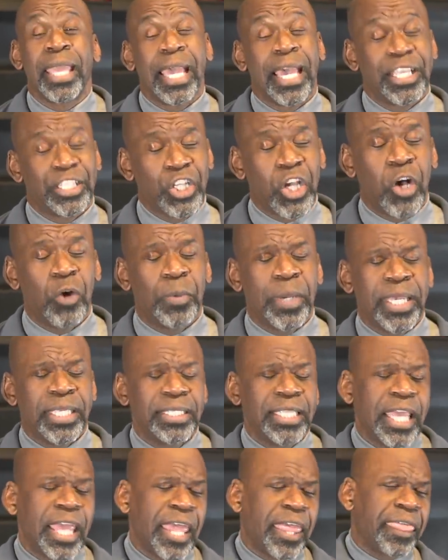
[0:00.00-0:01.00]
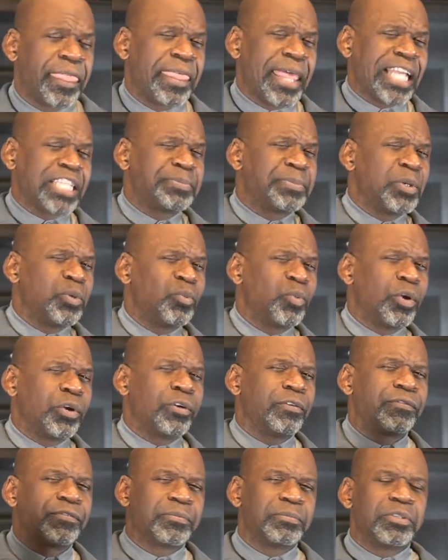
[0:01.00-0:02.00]
As always, that's been a
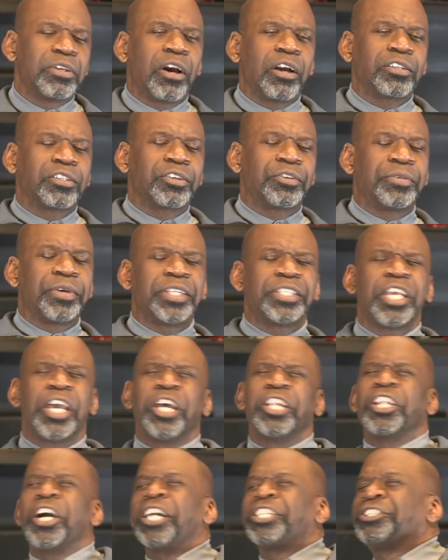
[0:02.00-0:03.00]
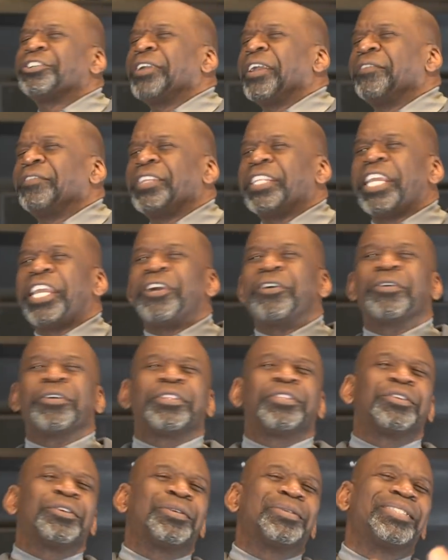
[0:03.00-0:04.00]
word from Dr. Chris, not your everyday
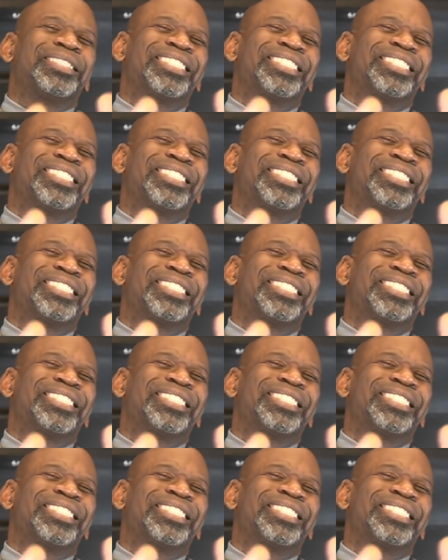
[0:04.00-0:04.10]
ortho.